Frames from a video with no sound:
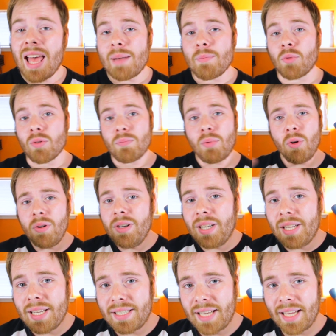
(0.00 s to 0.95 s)
and more
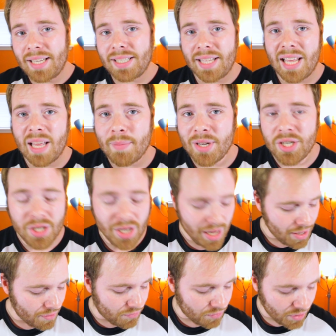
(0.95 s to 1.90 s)
importantly, it takes the image
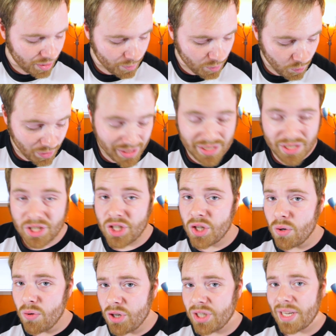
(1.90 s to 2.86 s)
from what is
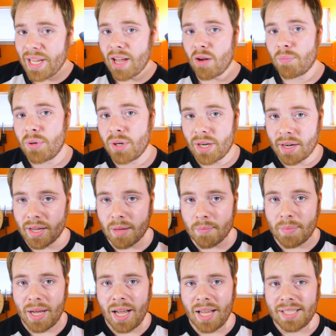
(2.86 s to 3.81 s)
usually output on a
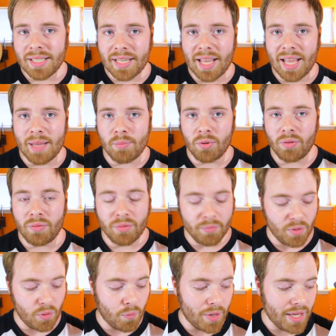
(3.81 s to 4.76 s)
composite cable
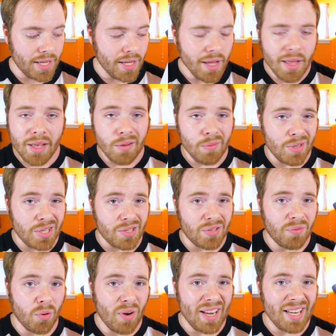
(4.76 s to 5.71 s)
from the Wii, which is
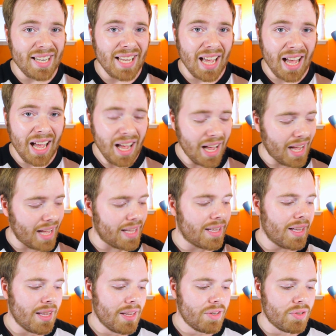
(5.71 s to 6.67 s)

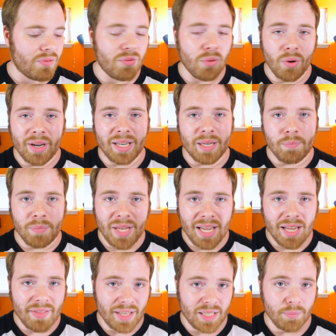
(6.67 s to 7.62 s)
480i to
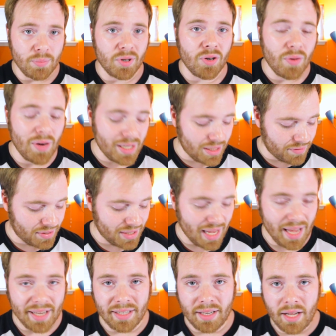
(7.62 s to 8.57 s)
480p. That's a progressive
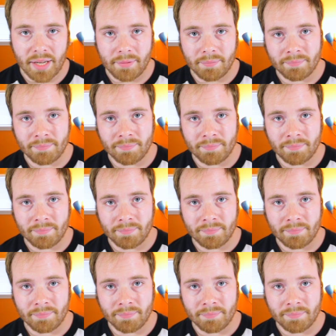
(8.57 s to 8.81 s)
scan line.